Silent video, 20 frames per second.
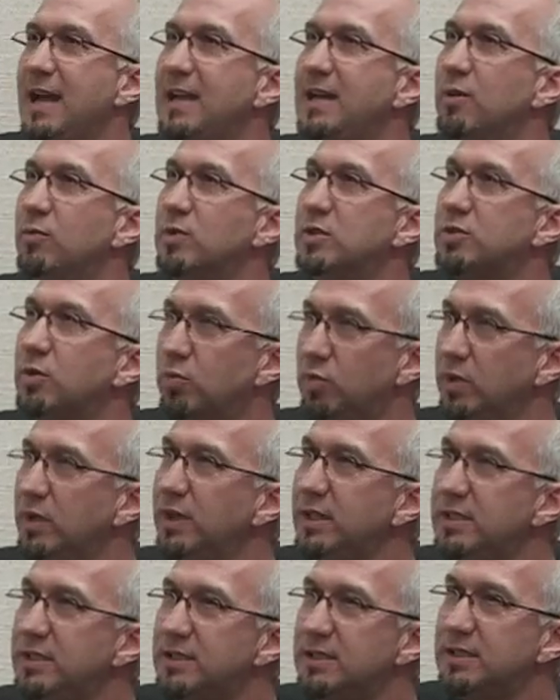And it was a
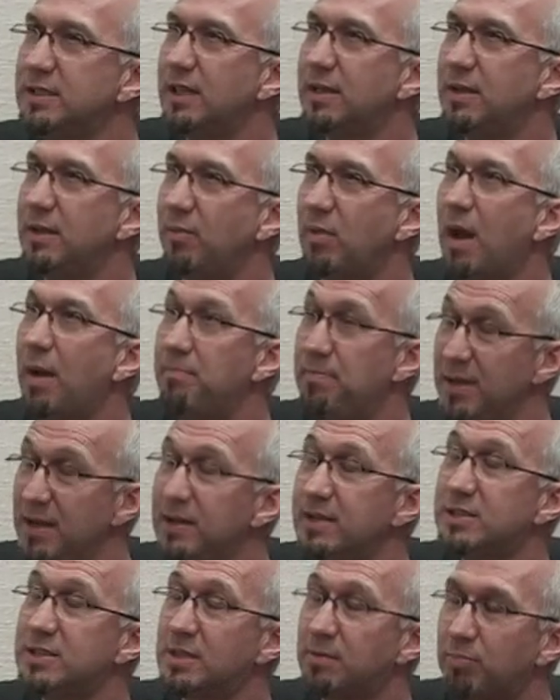really a
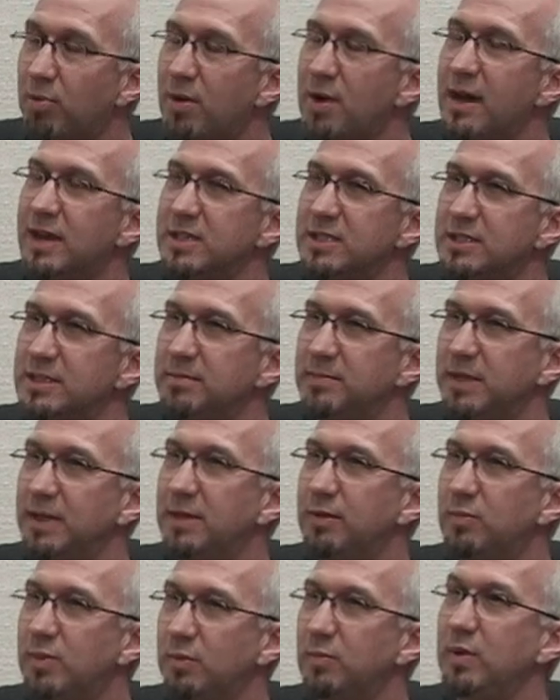big surprise to
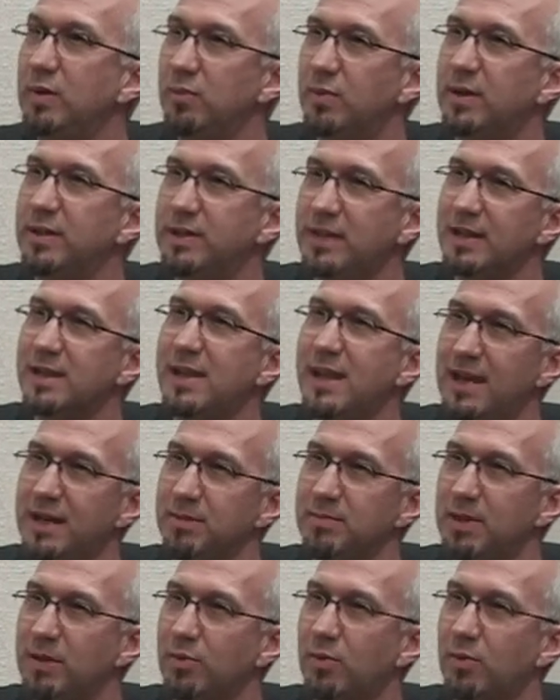me when we won the Academy